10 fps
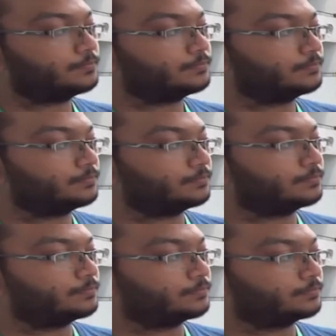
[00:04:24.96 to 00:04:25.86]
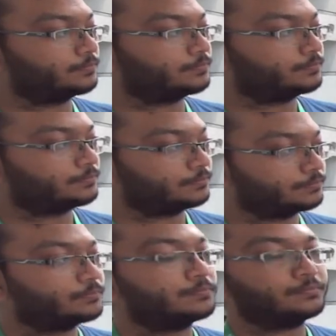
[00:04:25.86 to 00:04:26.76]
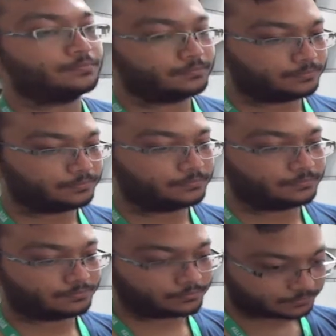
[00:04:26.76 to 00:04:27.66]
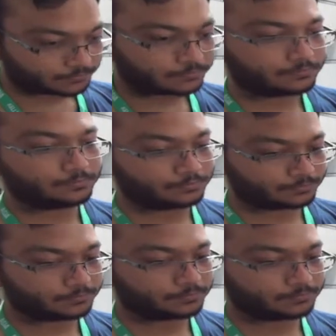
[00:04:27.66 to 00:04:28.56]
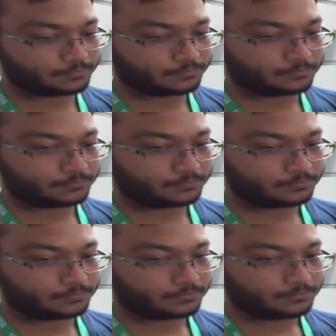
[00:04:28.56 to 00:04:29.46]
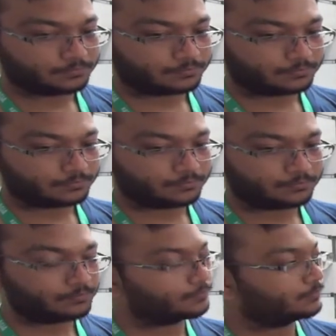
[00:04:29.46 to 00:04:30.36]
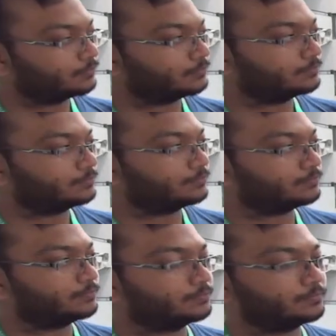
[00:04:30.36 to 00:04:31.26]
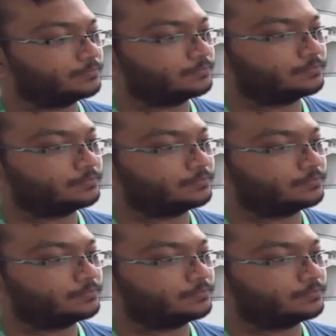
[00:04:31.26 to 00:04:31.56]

No words are spoken by the person on screen.